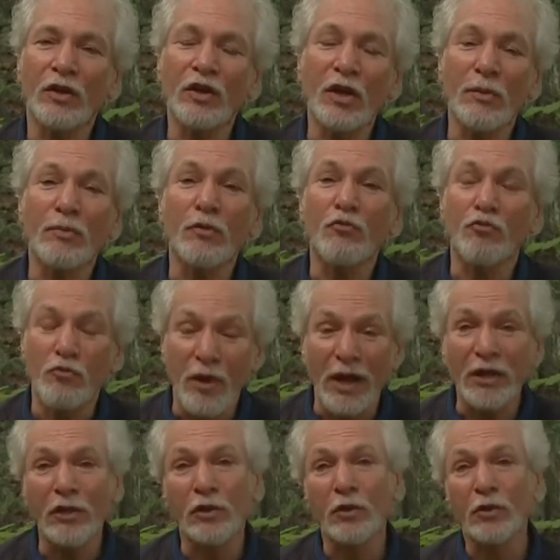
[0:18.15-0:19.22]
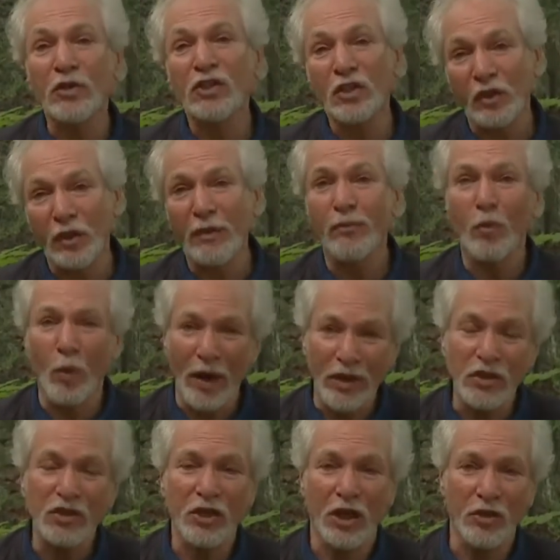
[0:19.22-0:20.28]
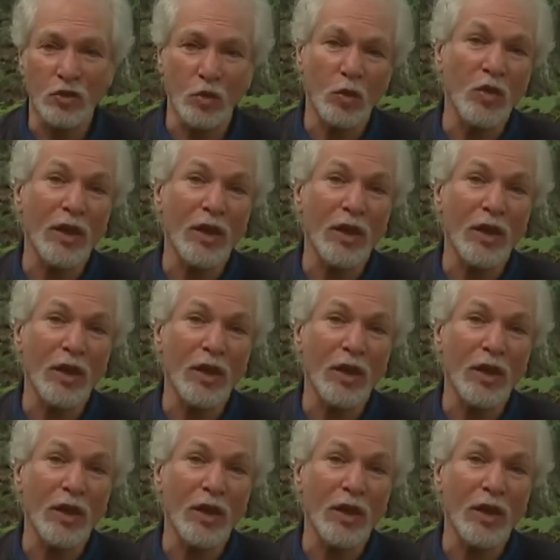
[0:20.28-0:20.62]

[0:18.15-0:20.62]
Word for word: keep a regular sleep-wake schedule,